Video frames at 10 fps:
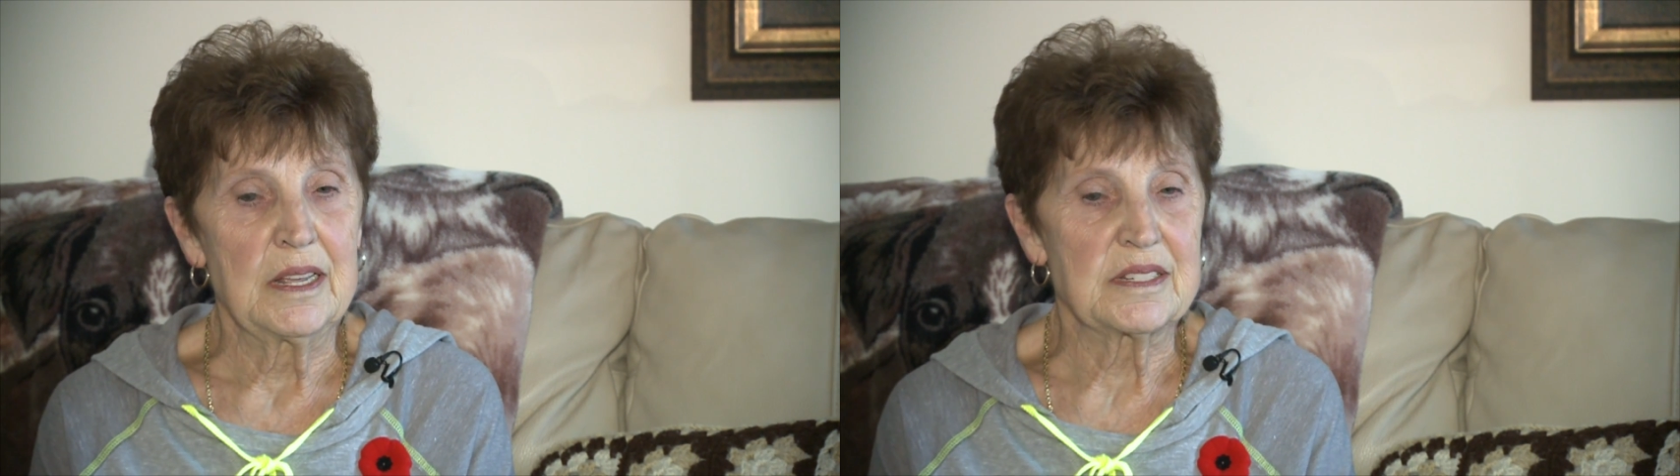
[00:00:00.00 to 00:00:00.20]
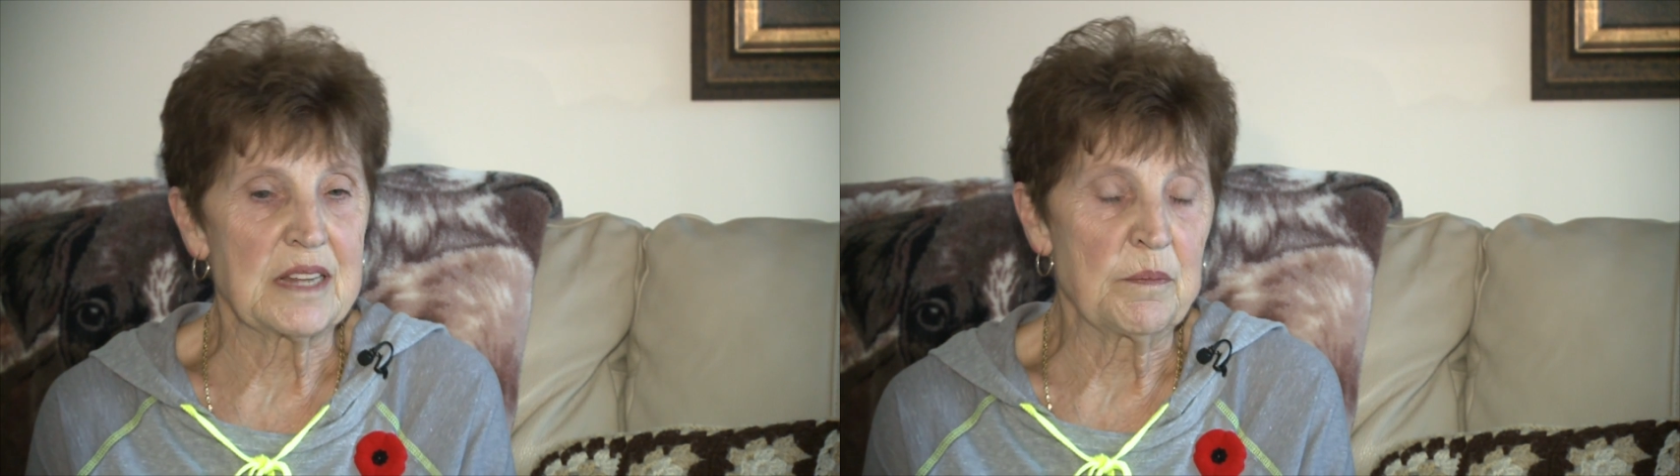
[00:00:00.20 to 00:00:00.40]

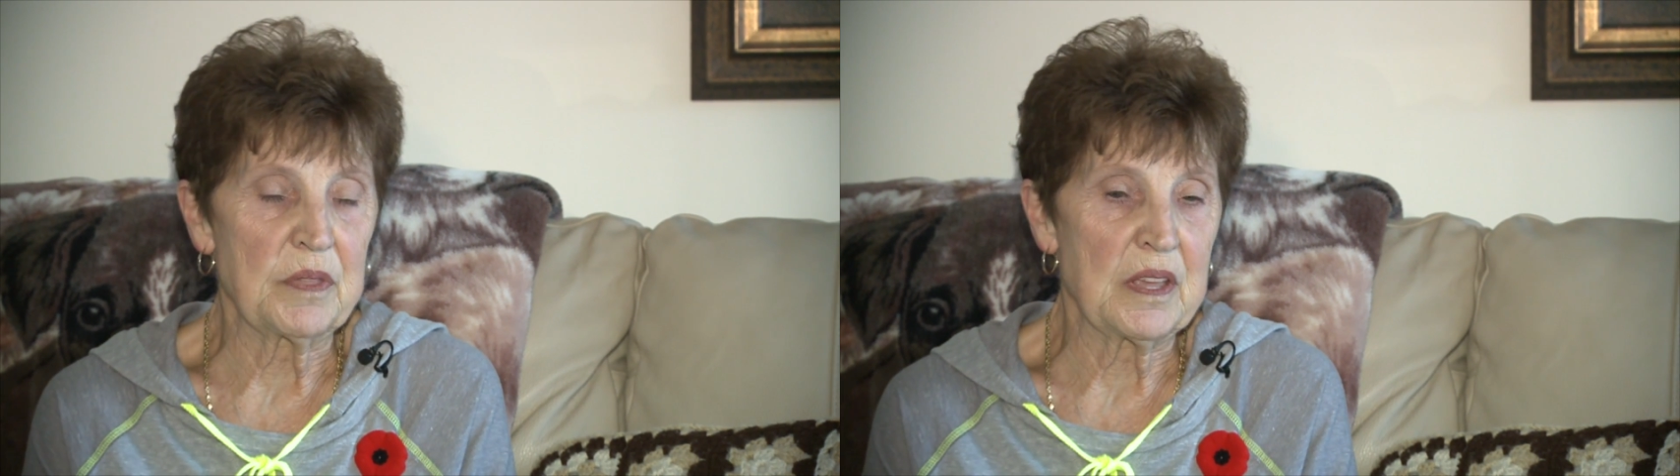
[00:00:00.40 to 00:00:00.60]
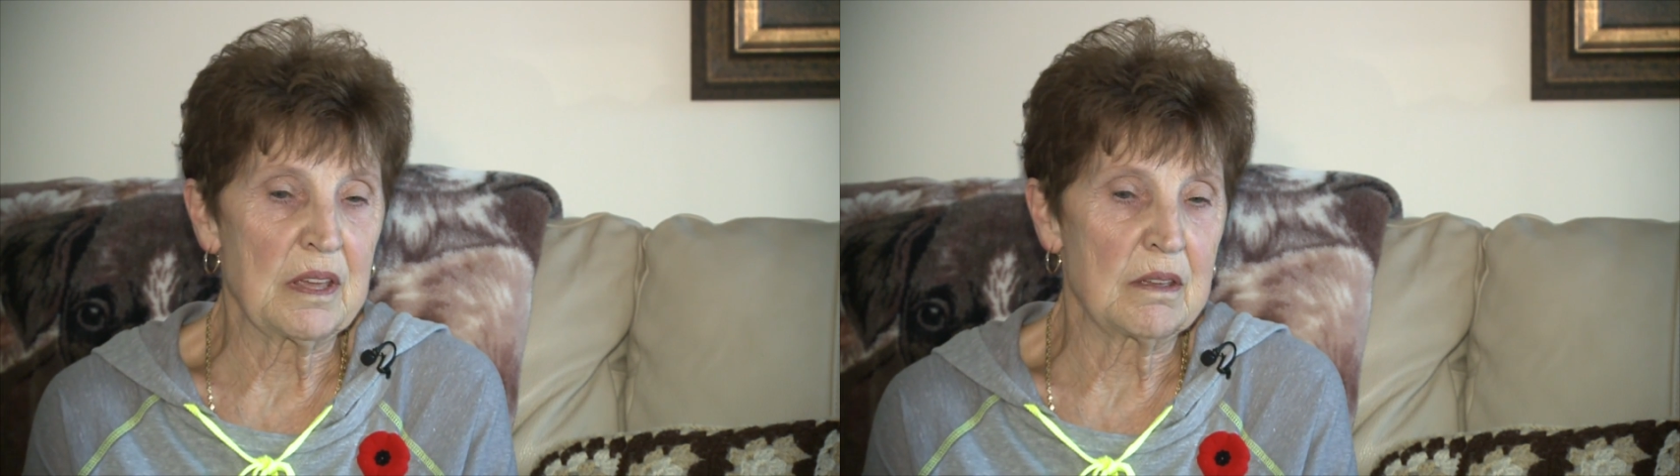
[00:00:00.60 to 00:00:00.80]

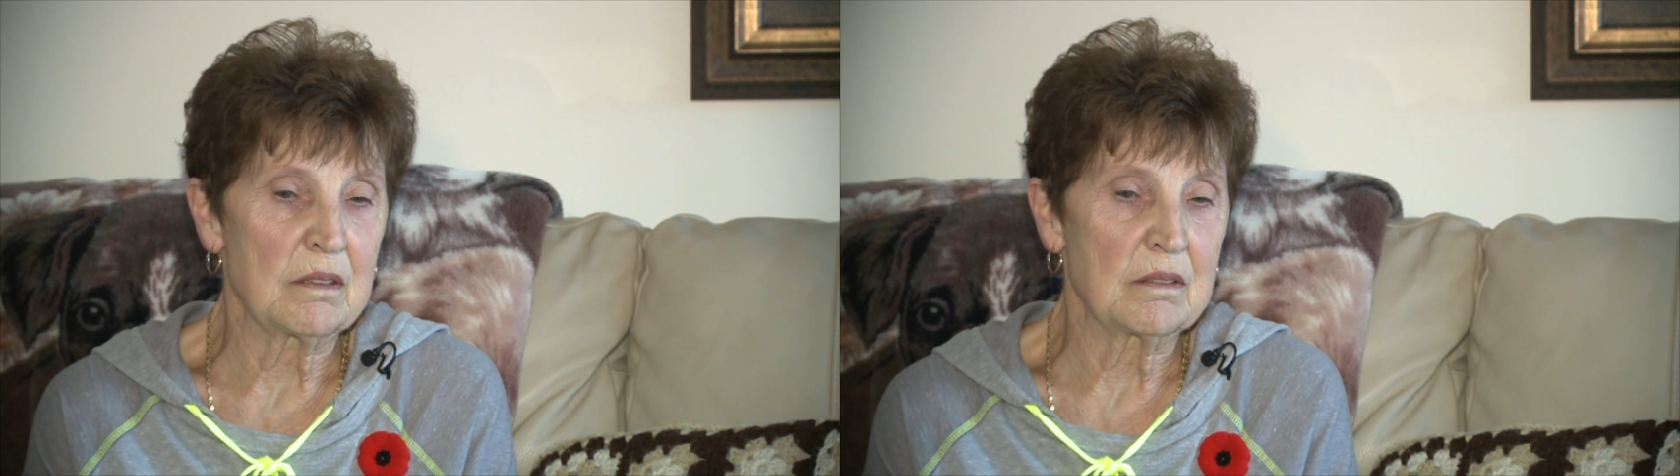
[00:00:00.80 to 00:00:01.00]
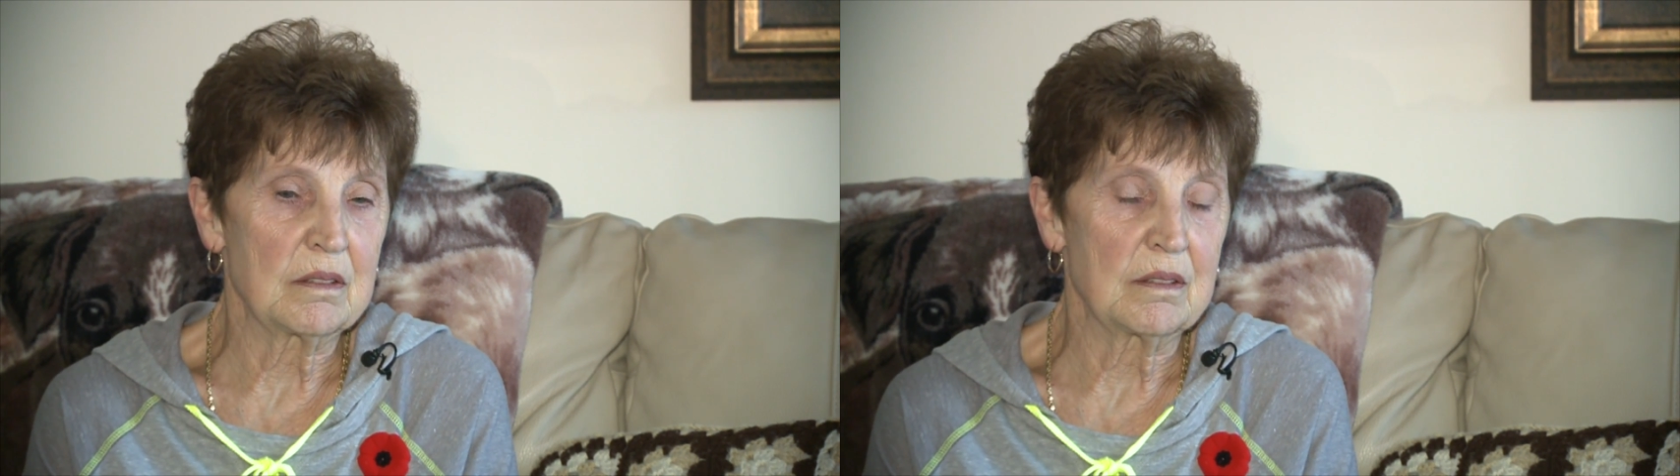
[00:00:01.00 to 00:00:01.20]

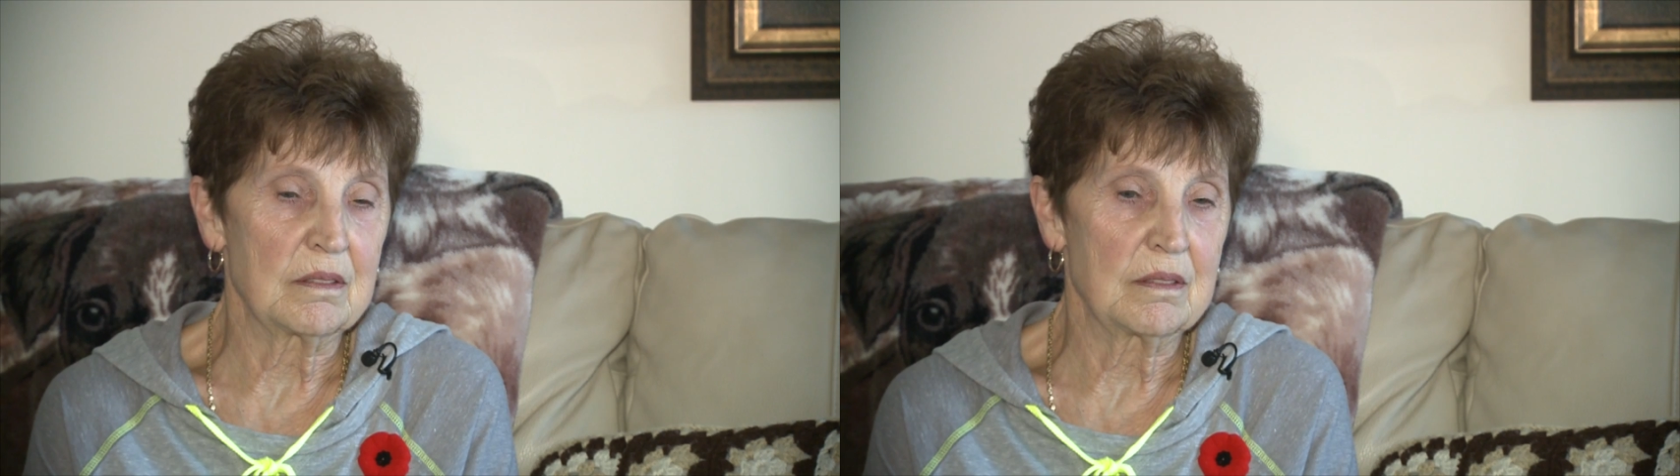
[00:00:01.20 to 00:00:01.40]
something